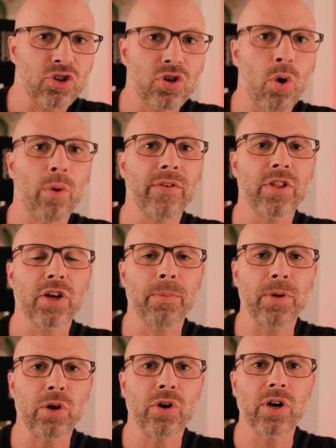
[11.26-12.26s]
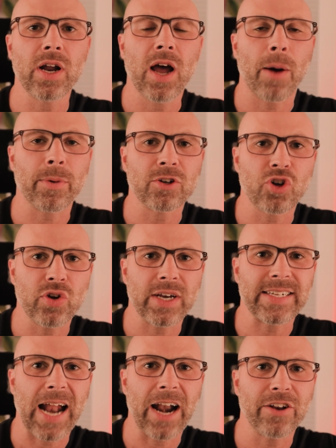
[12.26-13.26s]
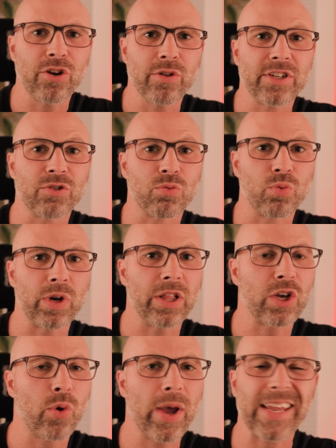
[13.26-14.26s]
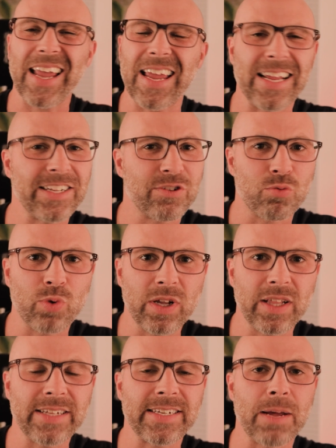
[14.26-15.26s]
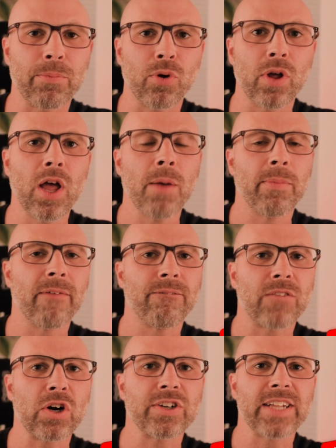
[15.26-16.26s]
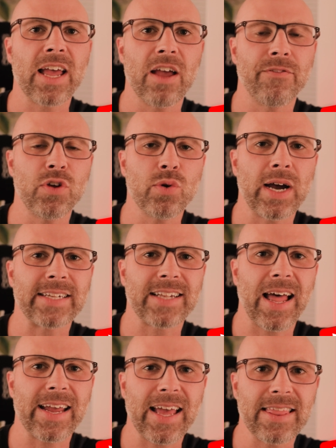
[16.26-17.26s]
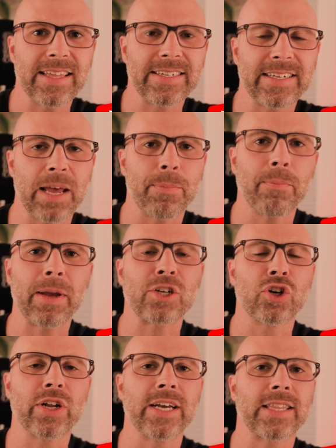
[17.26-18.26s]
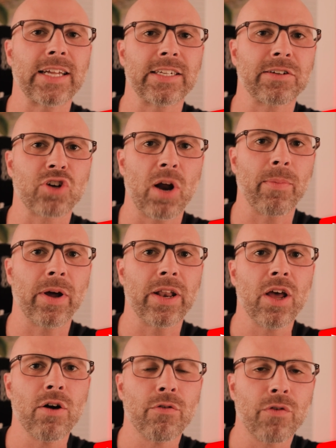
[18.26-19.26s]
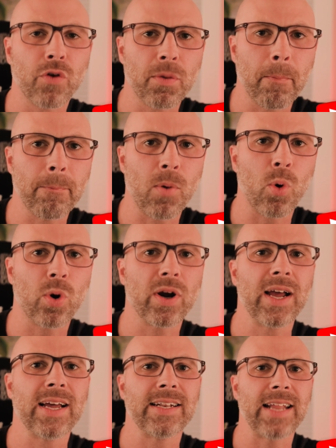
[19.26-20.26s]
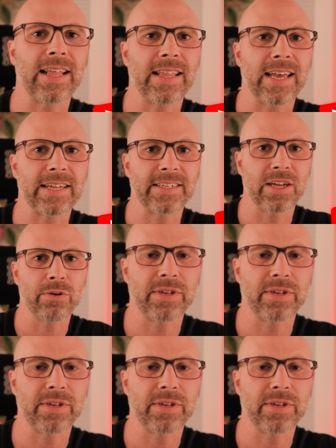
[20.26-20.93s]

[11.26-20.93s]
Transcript: go over to the computer. I'm gonna show you guys how to do this really quick. It's really simple. But first, if you guys like this tip, make sure to hit that subscribe button for more daily SEO